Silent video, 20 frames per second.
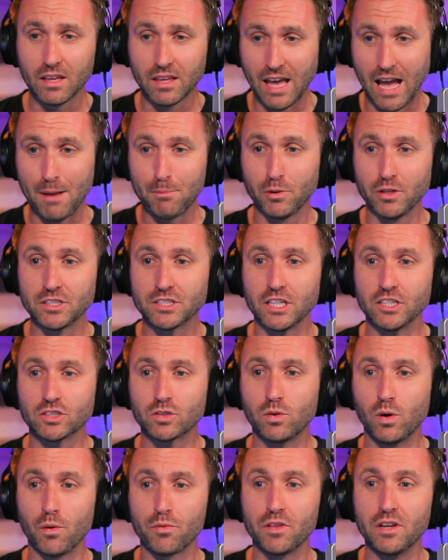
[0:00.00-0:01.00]
Kaplan says,
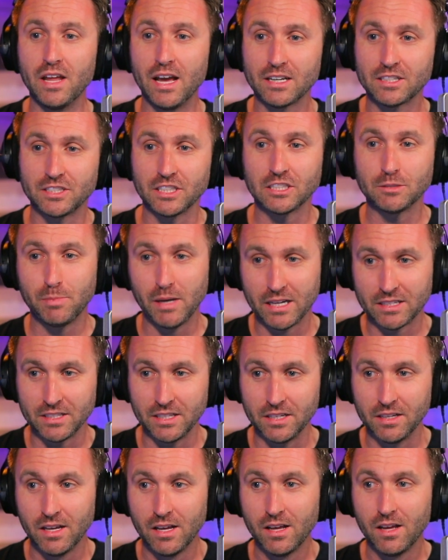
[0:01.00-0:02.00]
quote, the next
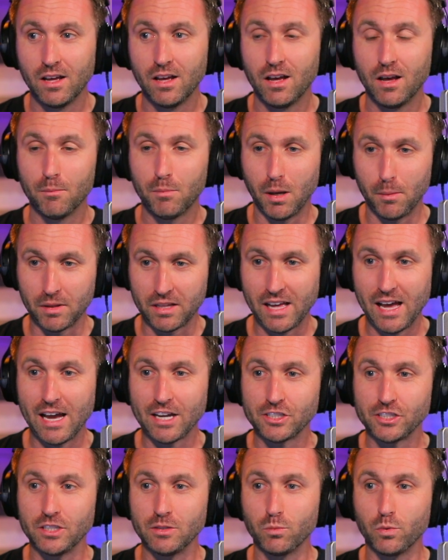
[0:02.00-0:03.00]
expected public
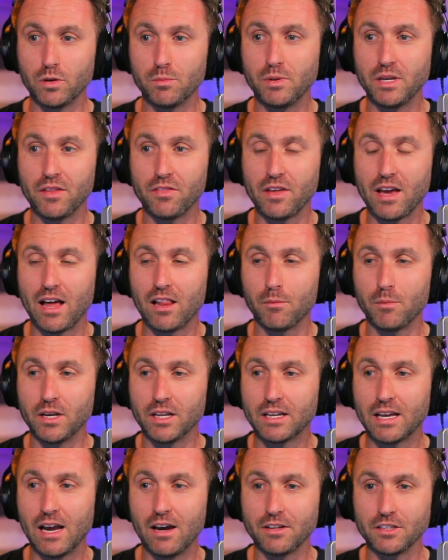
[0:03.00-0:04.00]
action would be at the
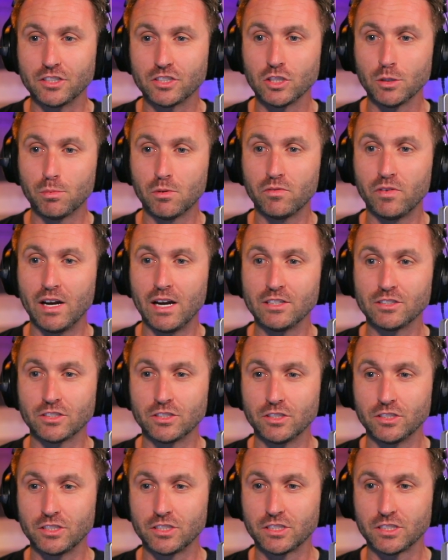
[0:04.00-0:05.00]
Alameda County
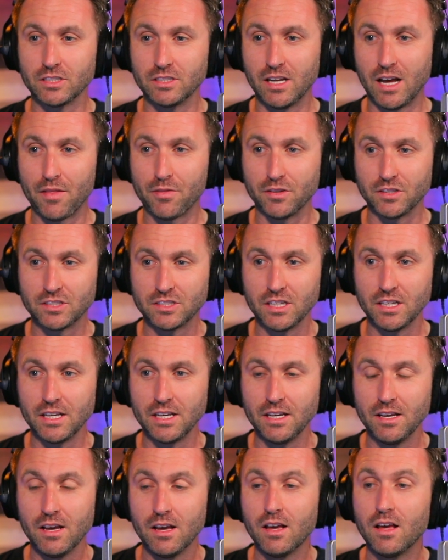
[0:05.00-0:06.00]
Supervisors, not the
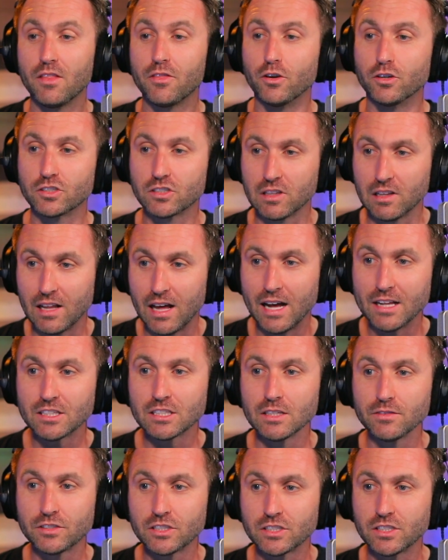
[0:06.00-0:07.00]
city. There's
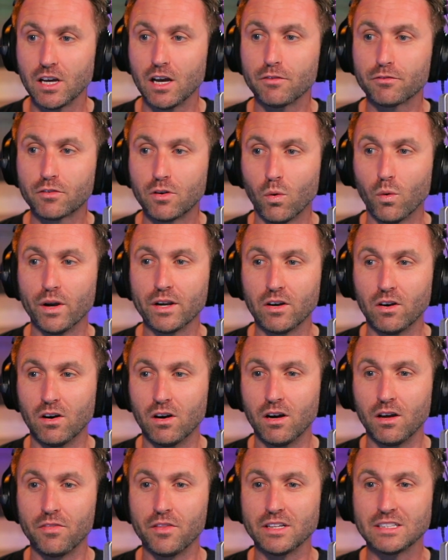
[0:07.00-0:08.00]
lots of stuff going
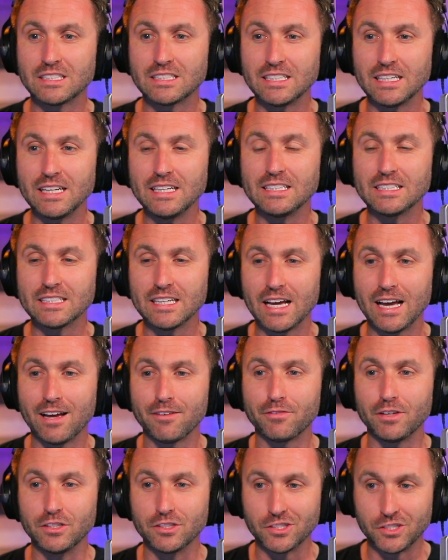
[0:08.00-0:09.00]
on that city
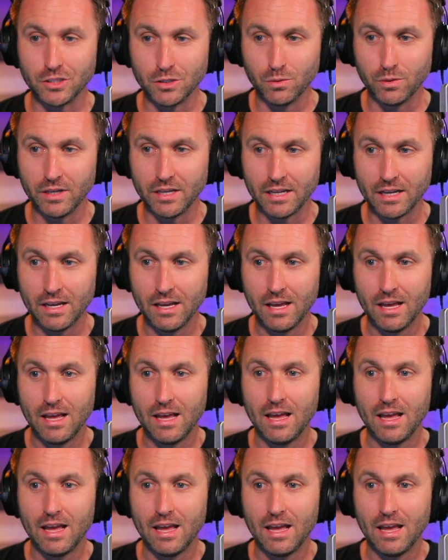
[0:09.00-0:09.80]
staff is doing,